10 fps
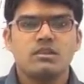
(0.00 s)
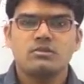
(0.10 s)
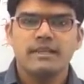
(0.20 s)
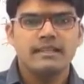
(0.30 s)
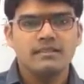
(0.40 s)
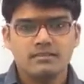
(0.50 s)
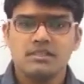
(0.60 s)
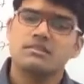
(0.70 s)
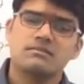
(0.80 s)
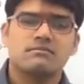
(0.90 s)
so I think
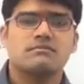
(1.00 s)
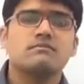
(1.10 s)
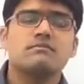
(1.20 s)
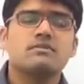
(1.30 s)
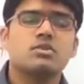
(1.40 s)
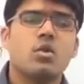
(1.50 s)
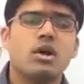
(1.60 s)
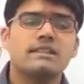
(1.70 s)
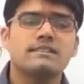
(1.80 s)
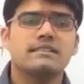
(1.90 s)
just do
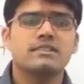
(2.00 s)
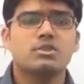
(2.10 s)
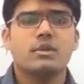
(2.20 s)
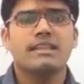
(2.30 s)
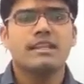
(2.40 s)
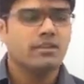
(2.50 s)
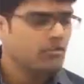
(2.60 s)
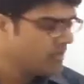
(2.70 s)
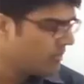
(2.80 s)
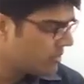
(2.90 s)
all these things together and
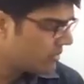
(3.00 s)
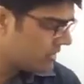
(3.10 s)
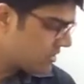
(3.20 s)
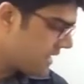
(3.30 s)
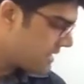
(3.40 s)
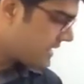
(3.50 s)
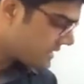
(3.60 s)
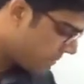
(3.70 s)
you'll be able to do it. So let's let's